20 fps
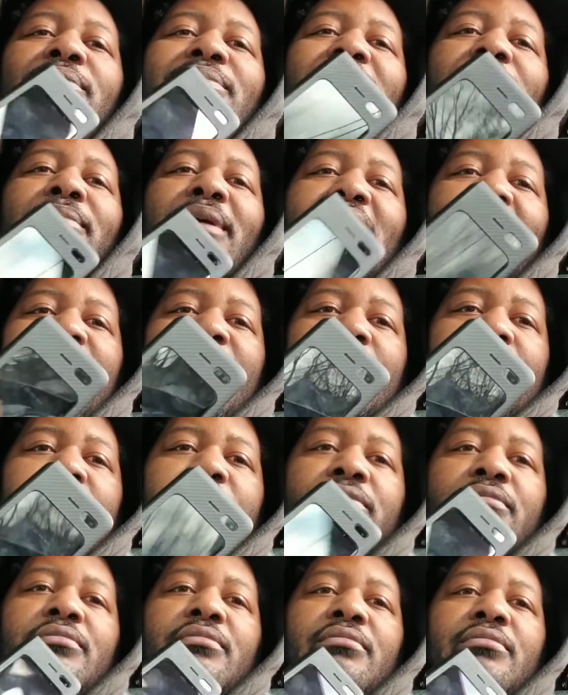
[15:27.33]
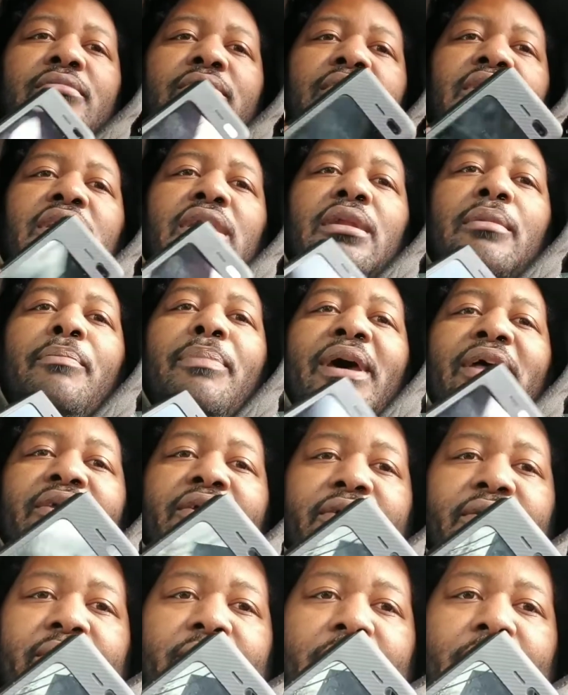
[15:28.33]
be made
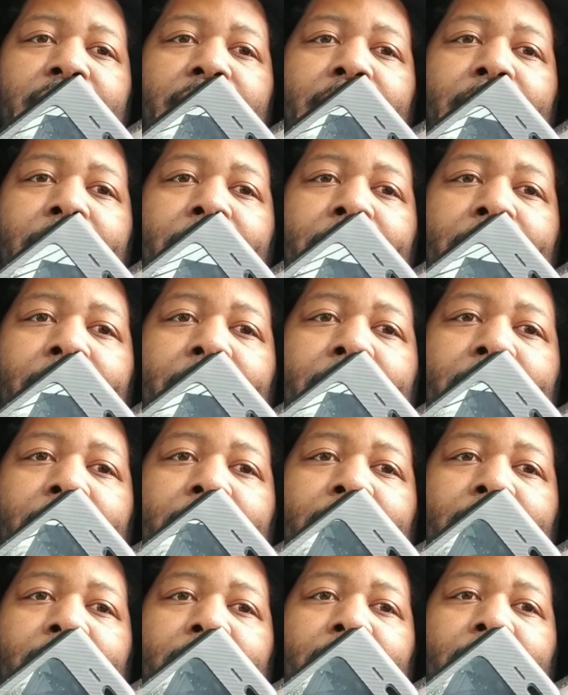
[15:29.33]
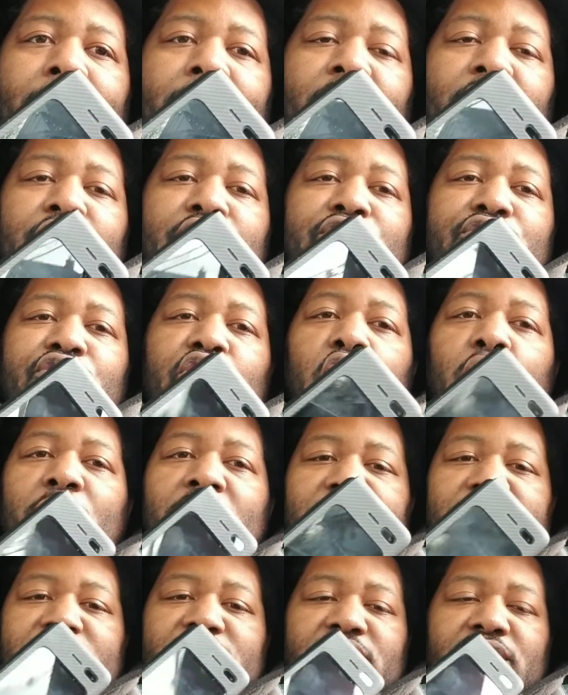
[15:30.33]
better. So
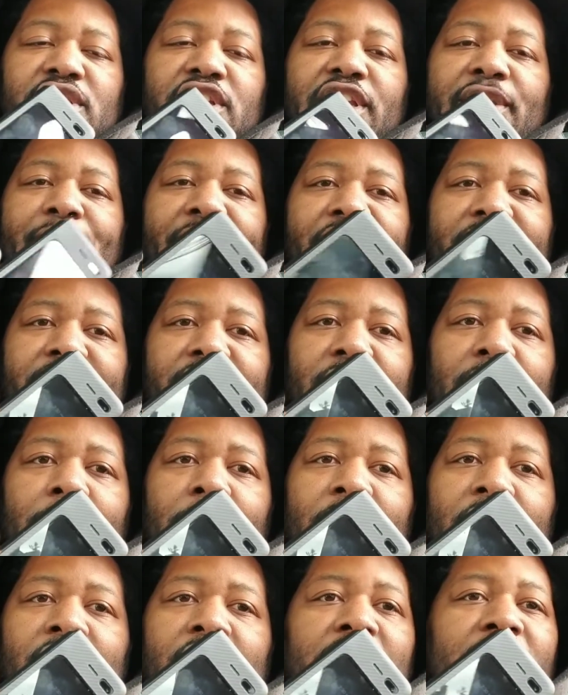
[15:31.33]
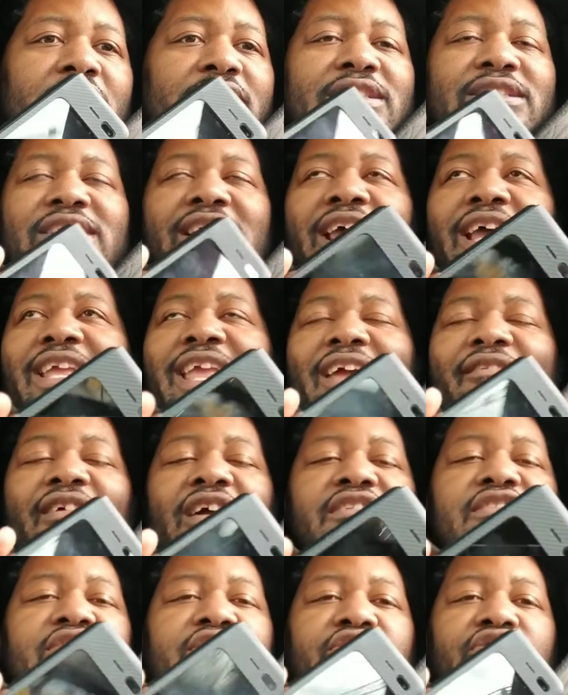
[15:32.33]
much better. Because tech
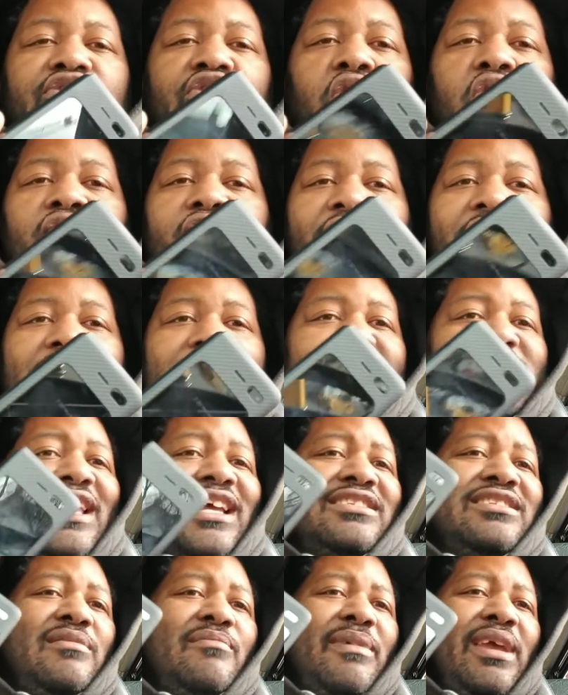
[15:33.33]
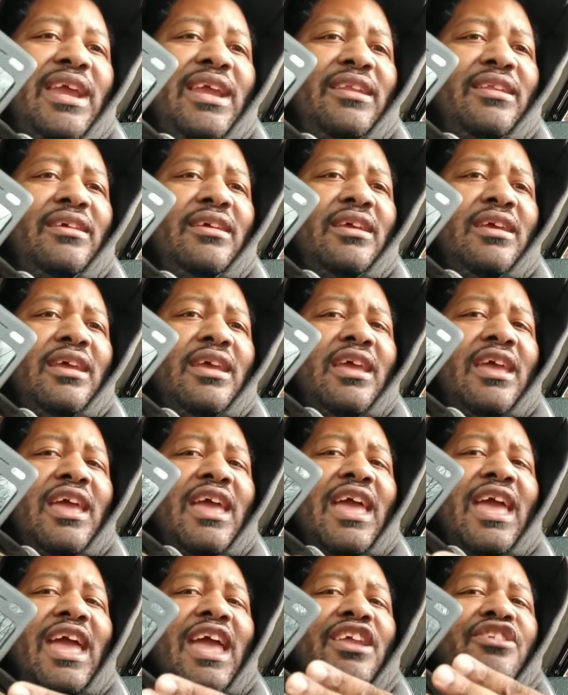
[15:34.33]
advances so fast. They actually made
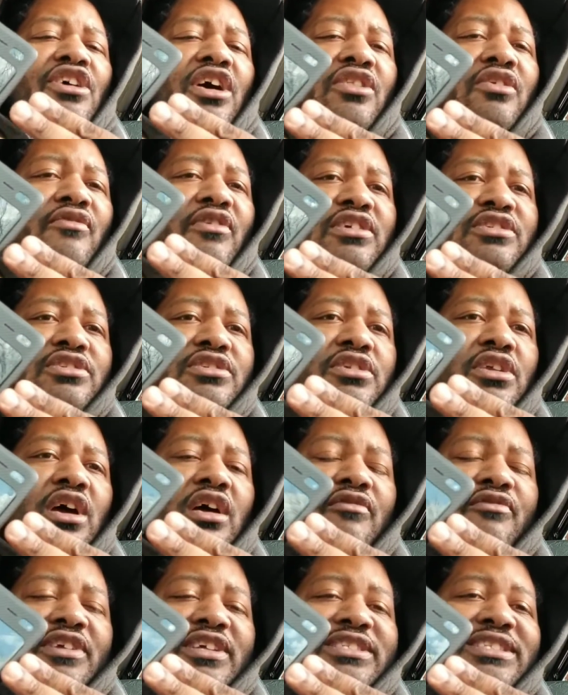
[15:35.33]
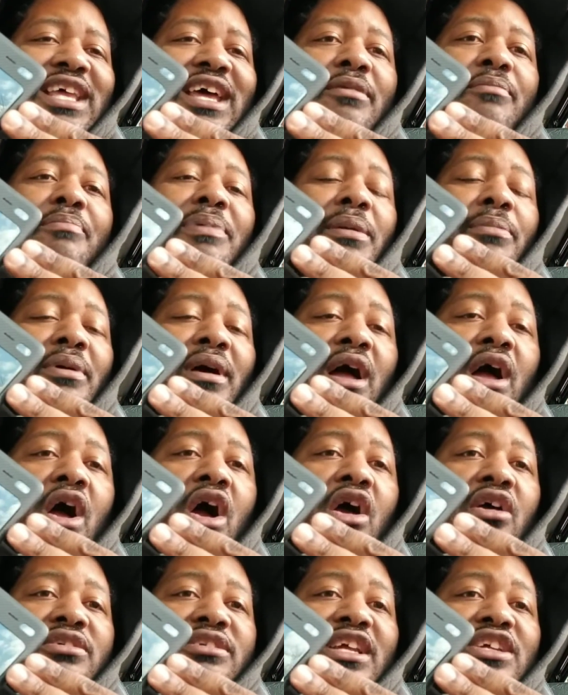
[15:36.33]
another version of this that people
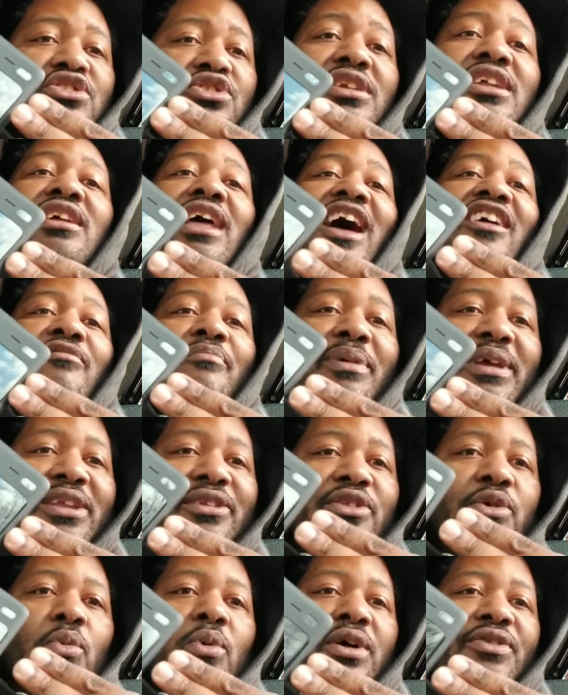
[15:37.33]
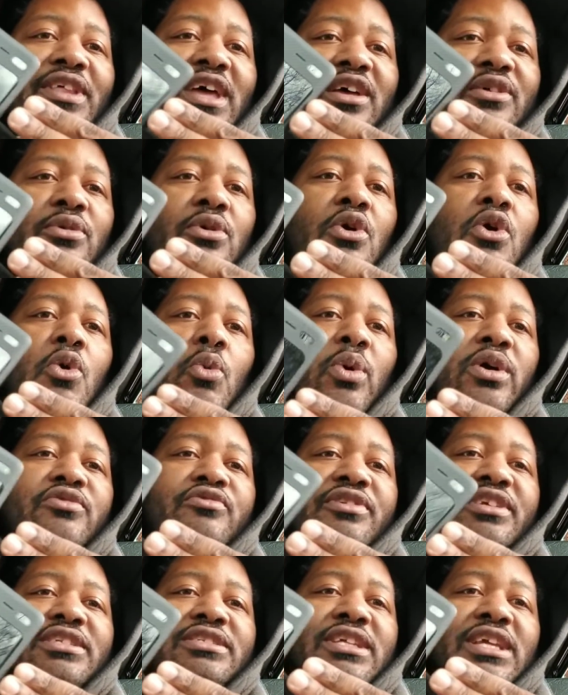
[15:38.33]
are saying should have been the one that was
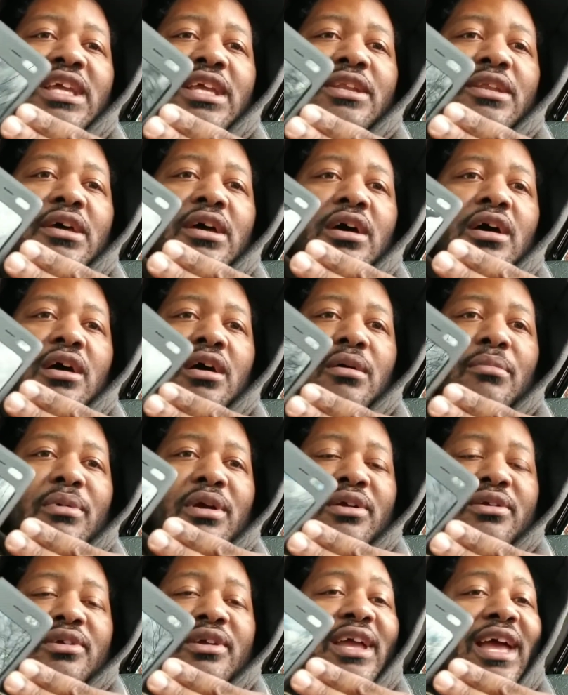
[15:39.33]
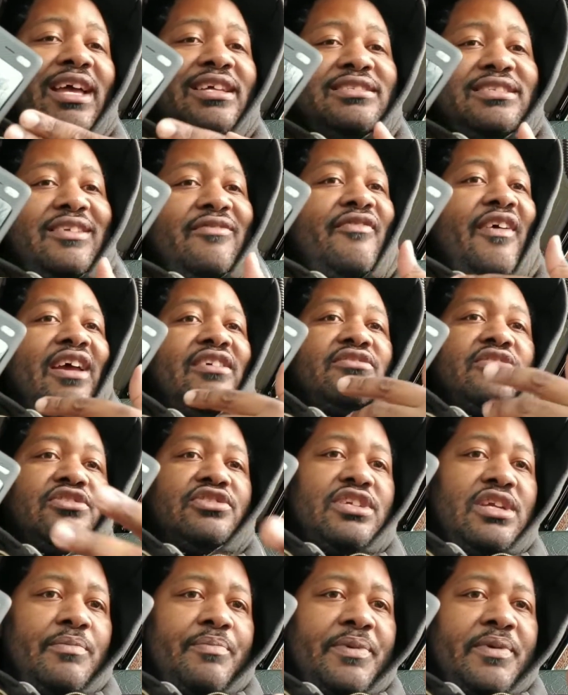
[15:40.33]
released in America. It has the faster
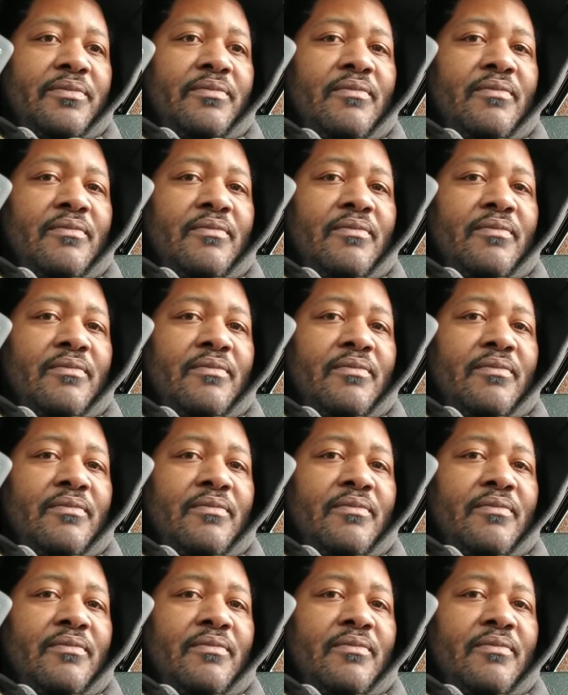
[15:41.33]
chip,